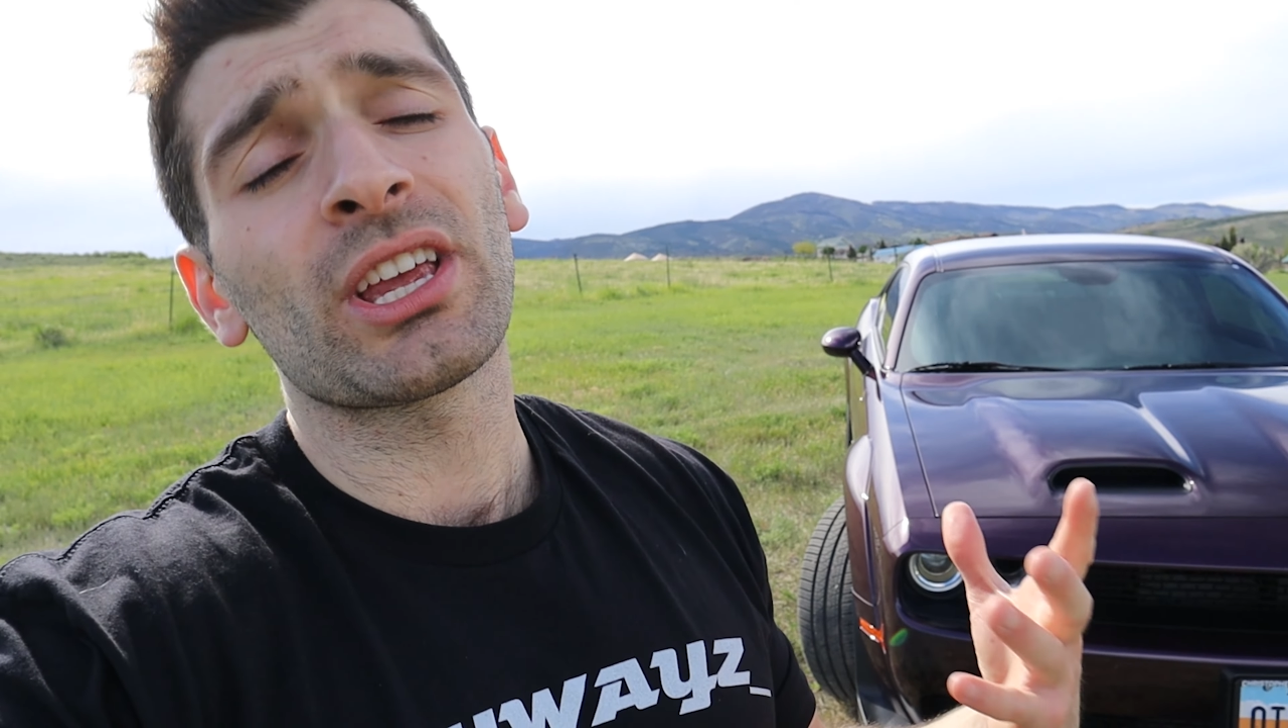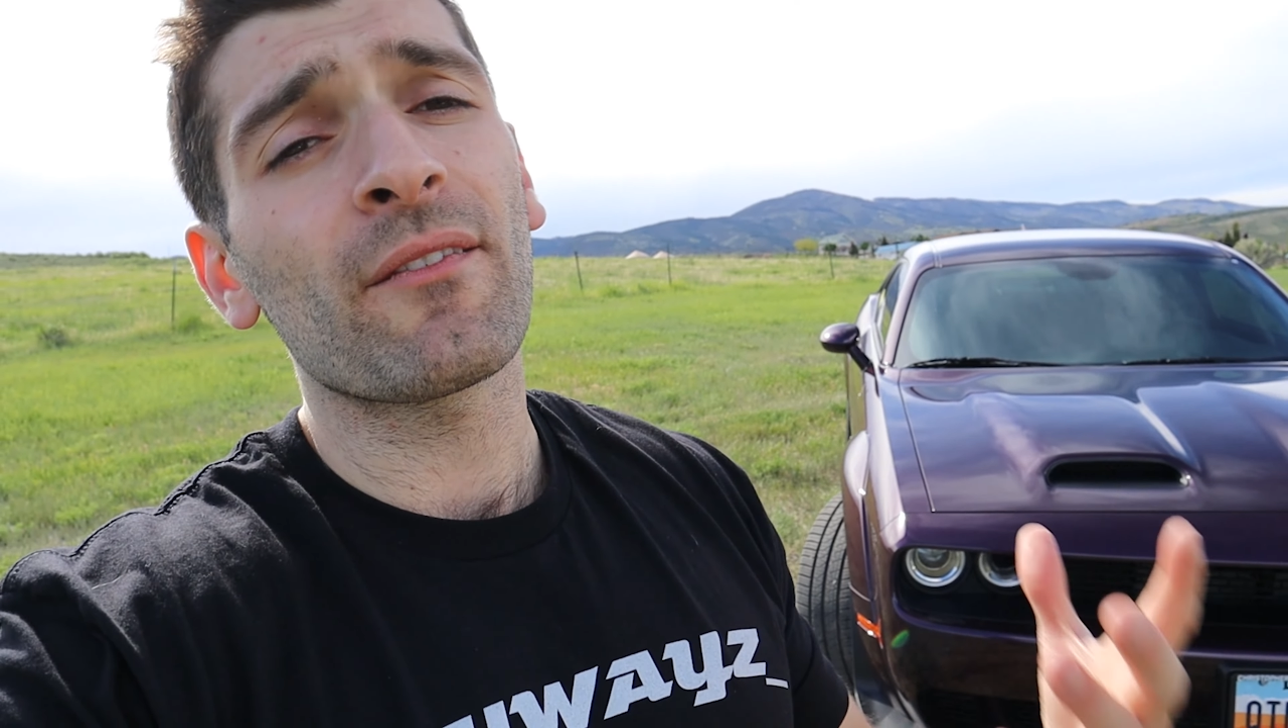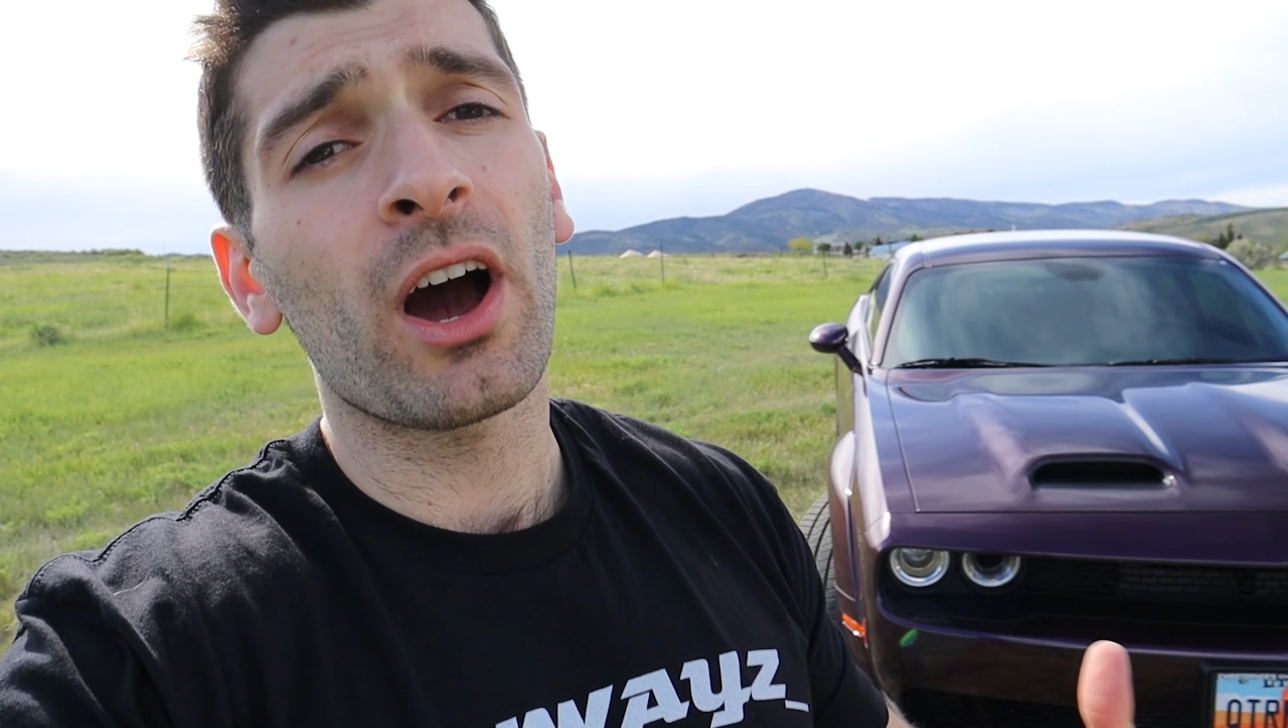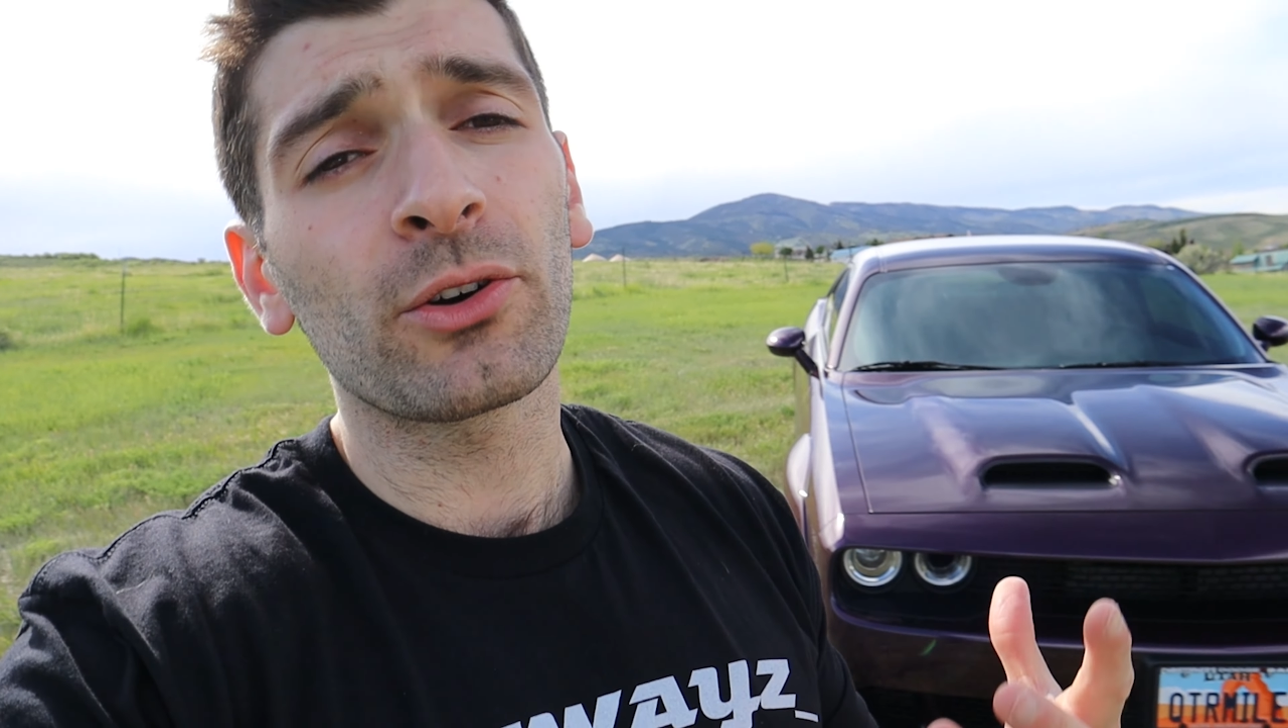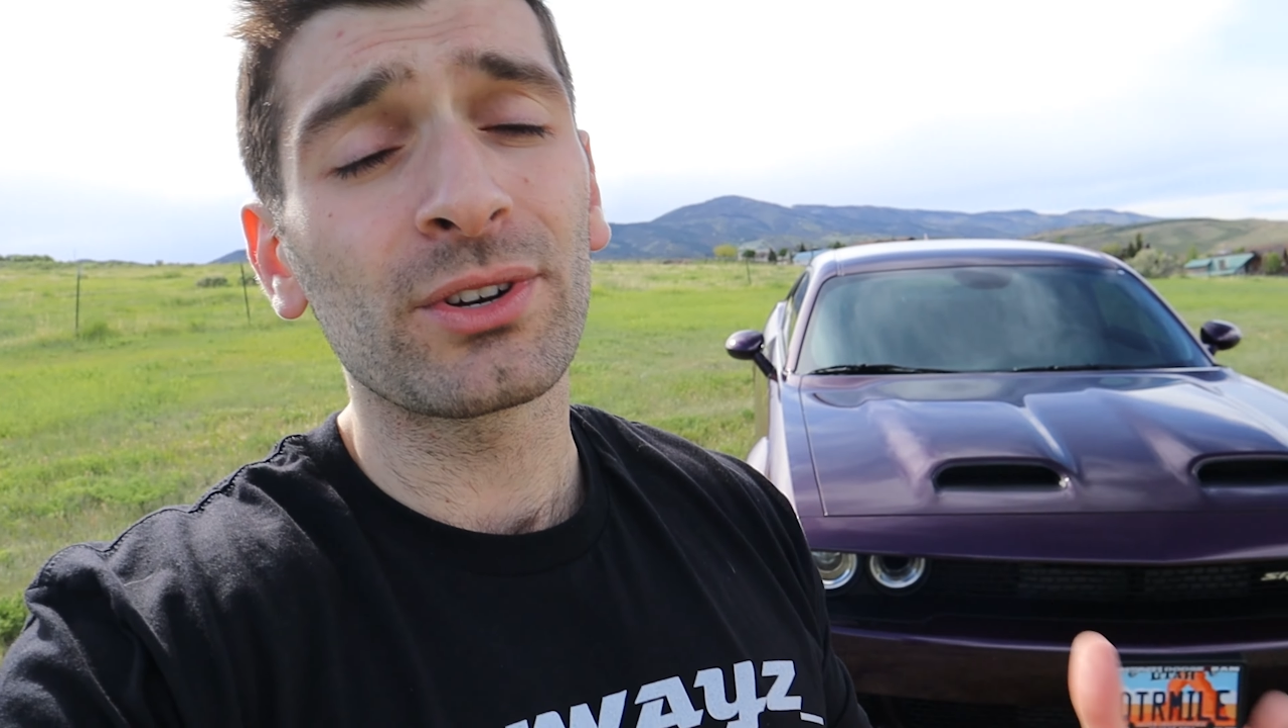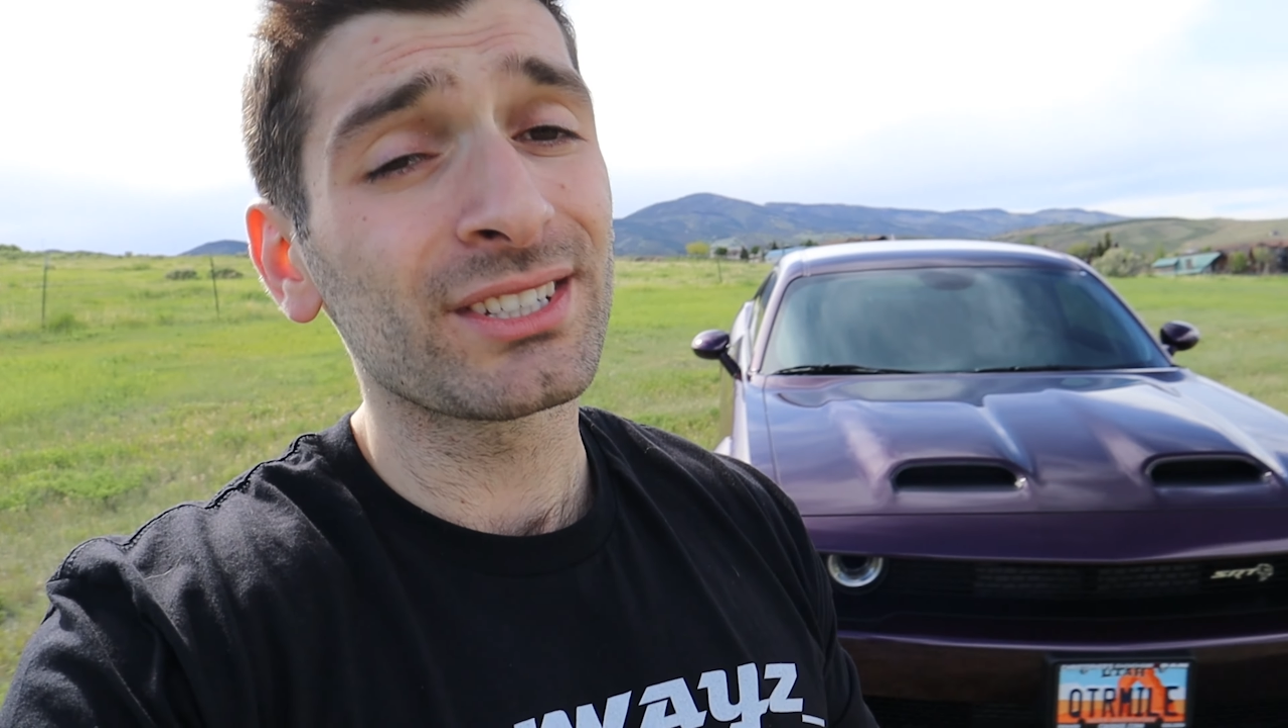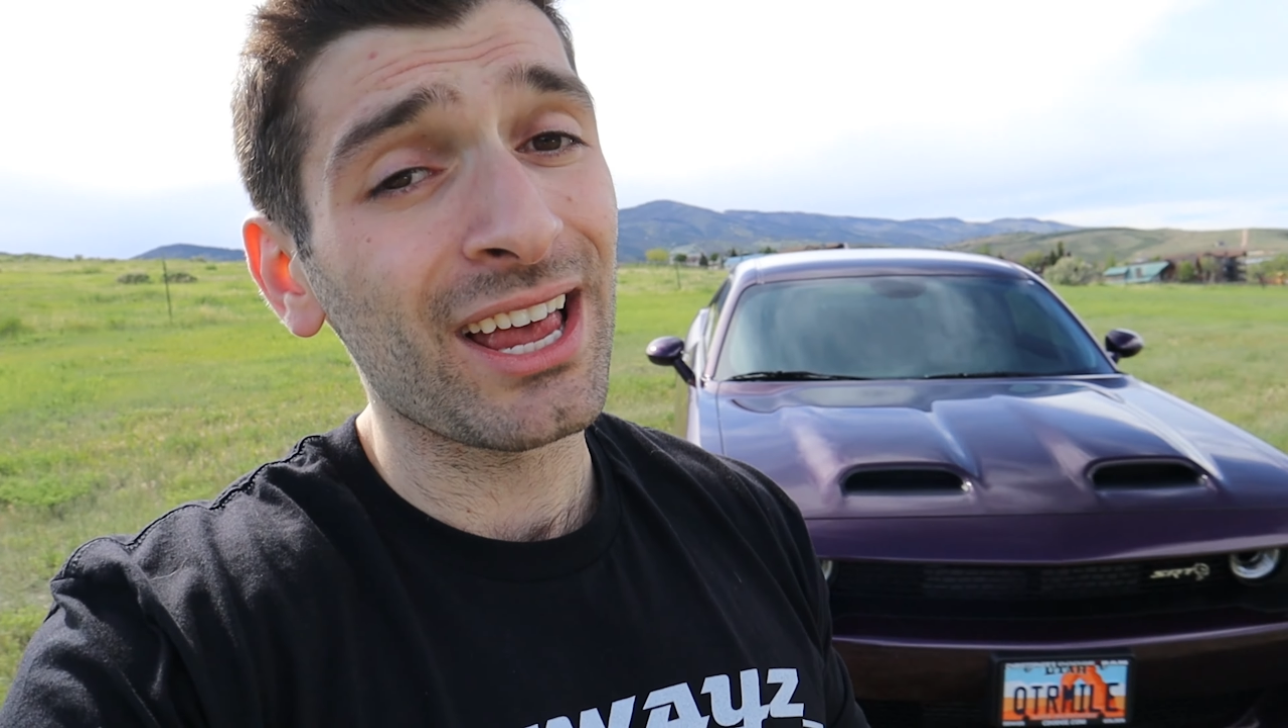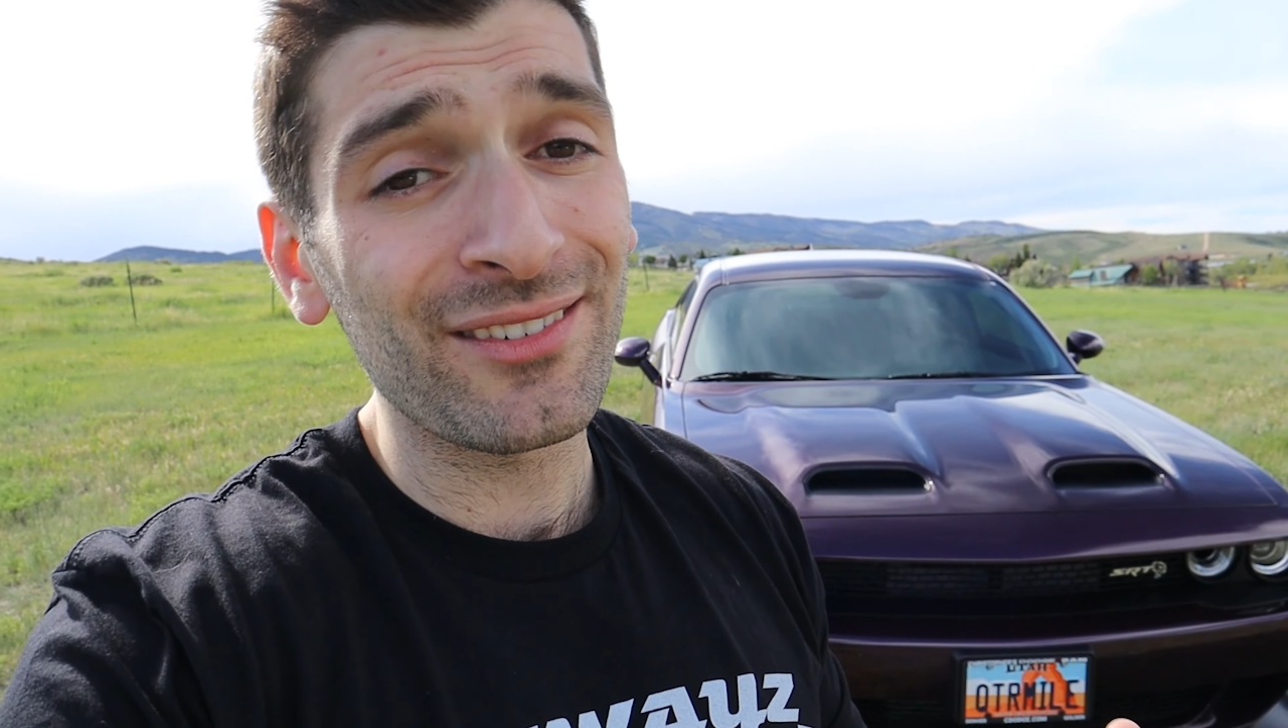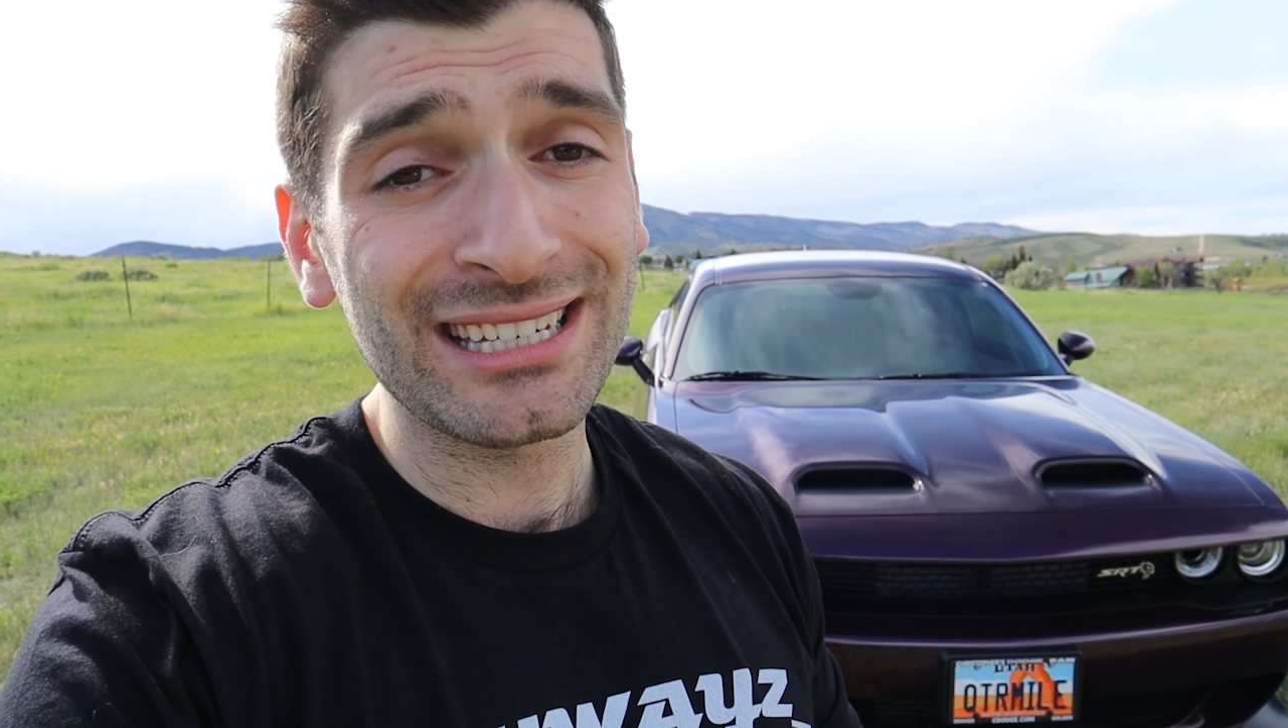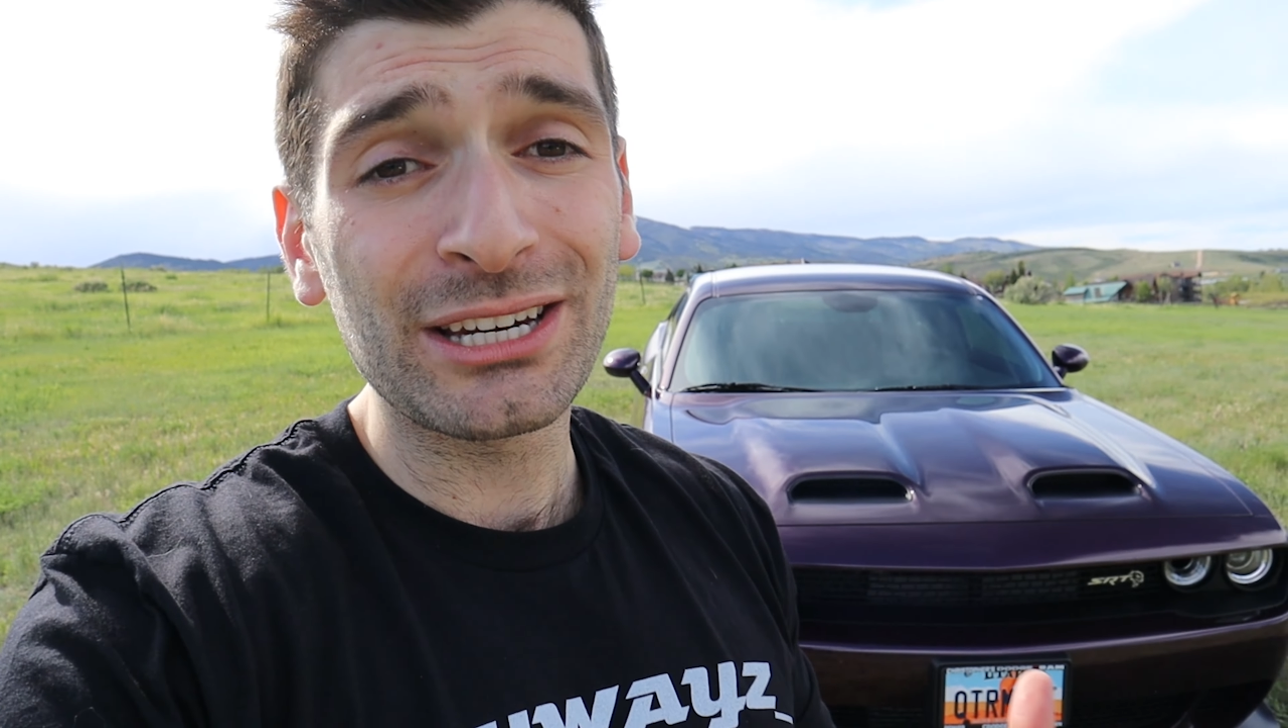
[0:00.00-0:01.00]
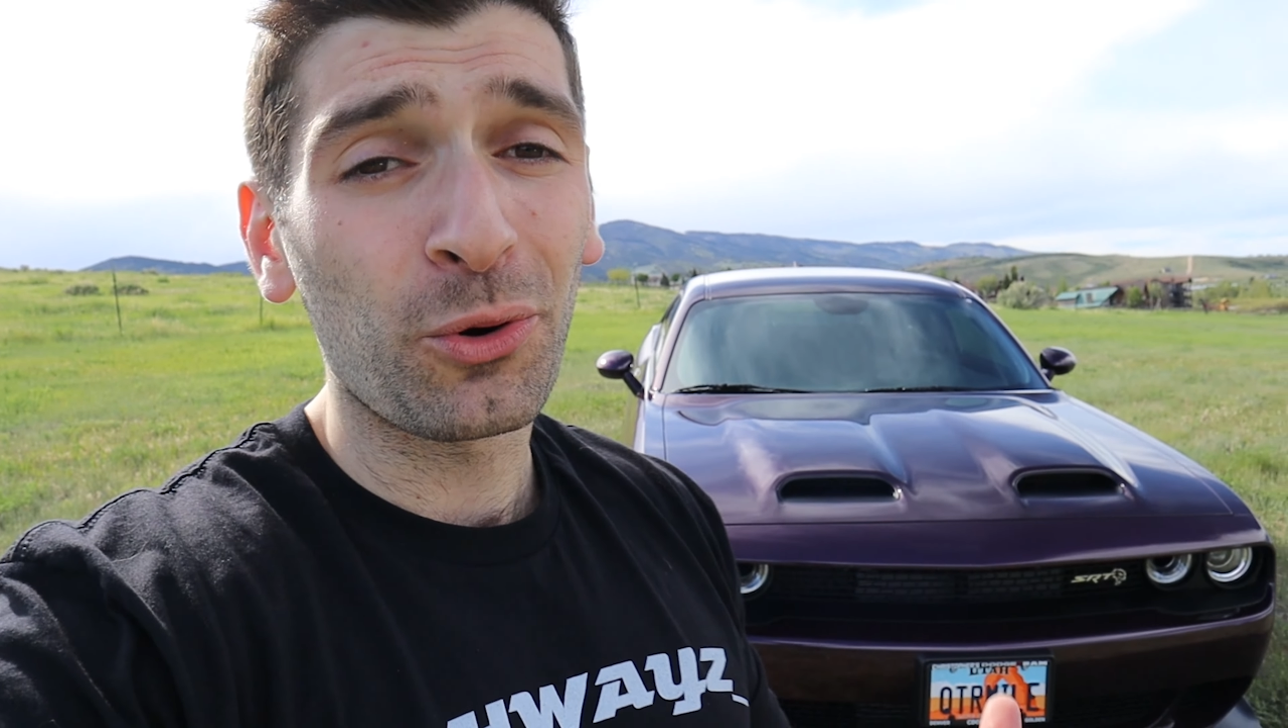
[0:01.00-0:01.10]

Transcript: 717